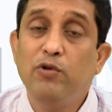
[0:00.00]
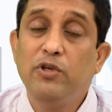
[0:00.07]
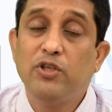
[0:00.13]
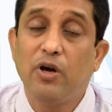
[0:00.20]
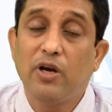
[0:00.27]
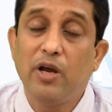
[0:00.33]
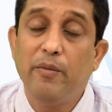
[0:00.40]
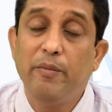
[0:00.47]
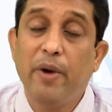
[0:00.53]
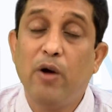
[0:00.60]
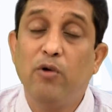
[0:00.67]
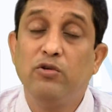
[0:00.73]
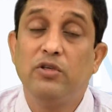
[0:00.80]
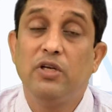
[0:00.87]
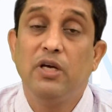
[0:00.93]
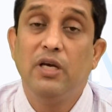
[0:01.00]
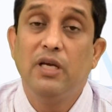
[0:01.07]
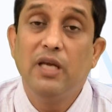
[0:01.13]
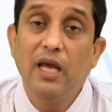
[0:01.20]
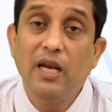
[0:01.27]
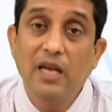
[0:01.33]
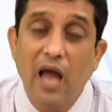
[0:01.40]
we talk about
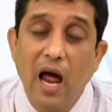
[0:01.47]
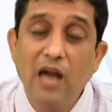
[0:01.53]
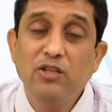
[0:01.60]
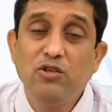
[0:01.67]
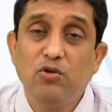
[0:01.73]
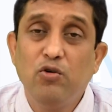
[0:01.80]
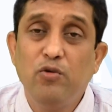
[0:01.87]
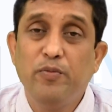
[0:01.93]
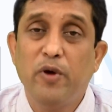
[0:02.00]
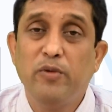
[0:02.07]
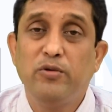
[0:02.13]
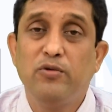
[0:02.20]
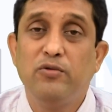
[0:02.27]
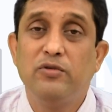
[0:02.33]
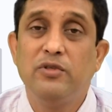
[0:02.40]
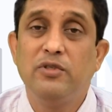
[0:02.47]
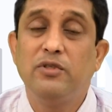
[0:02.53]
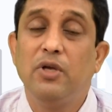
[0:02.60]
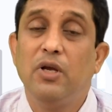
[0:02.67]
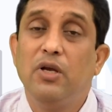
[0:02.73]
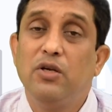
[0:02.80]
a large group of students,